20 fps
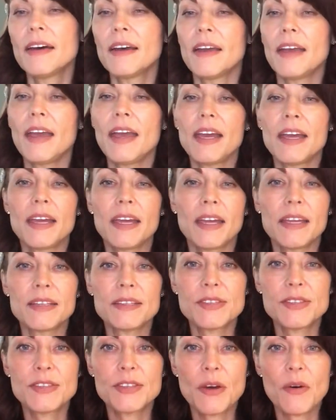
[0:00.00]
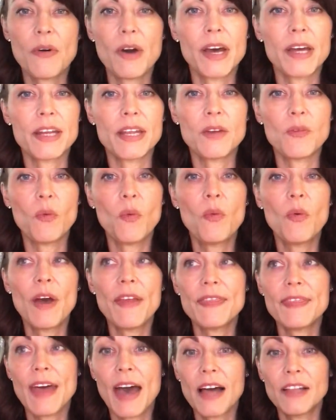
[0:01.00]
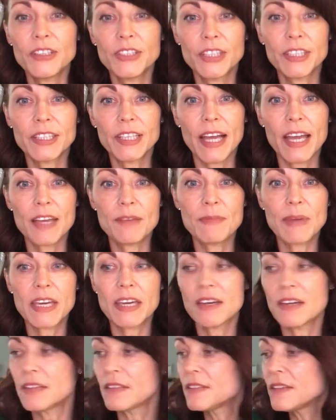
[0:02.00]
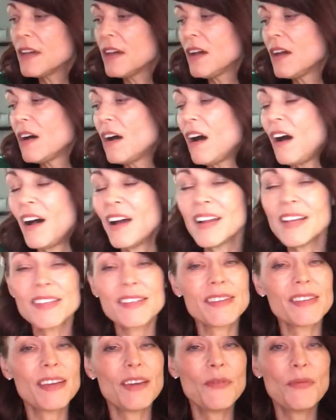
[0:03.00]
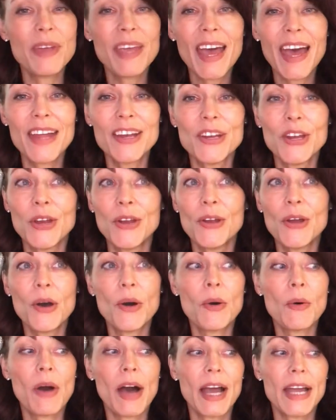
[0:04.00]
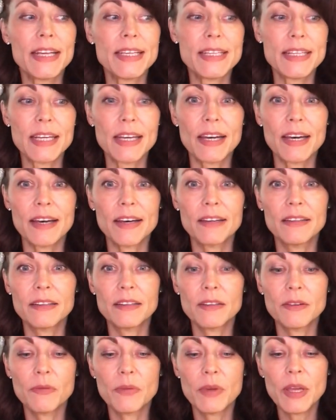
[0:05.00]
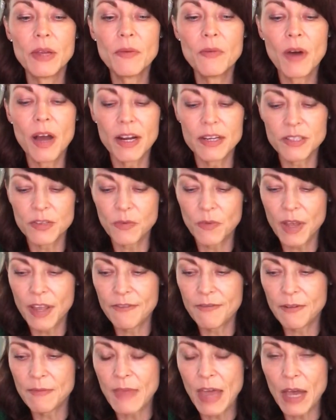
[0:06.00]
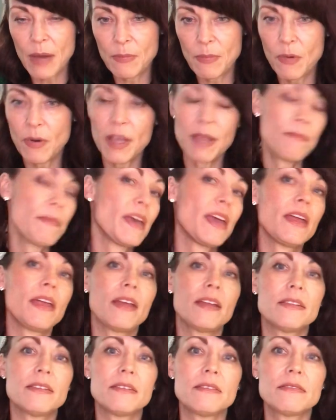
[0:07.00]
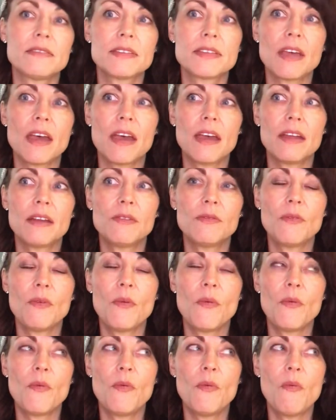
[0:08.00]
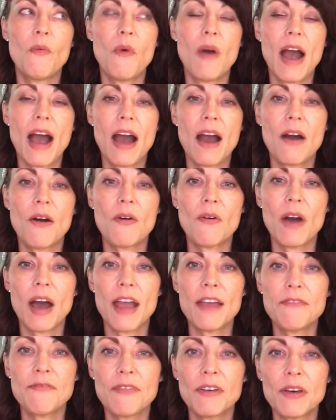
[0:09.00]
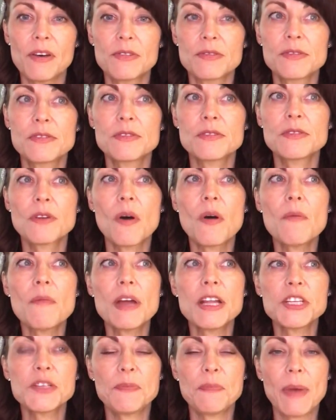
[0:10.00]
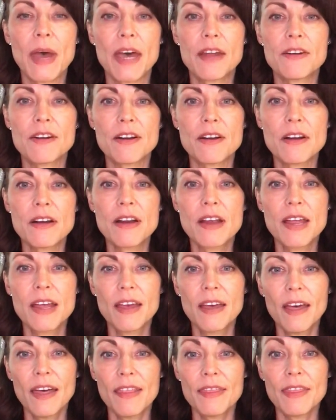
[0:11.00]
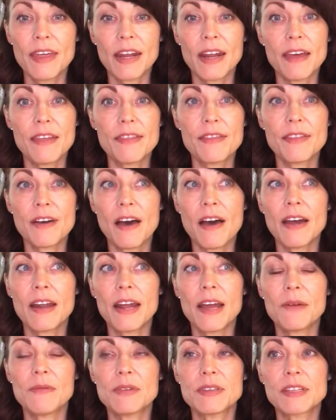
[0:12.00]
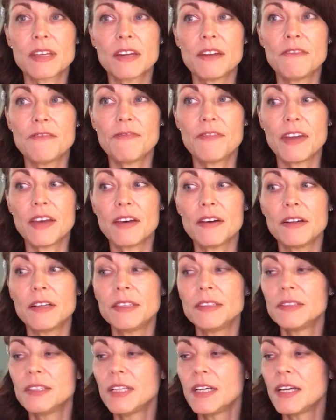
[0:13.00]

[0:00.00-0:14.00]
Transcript: and so on, and what that looked like, because honestly we had no idea. We walked away from that appointment and said, wow, I feel so much better than I thought I was gonna feel.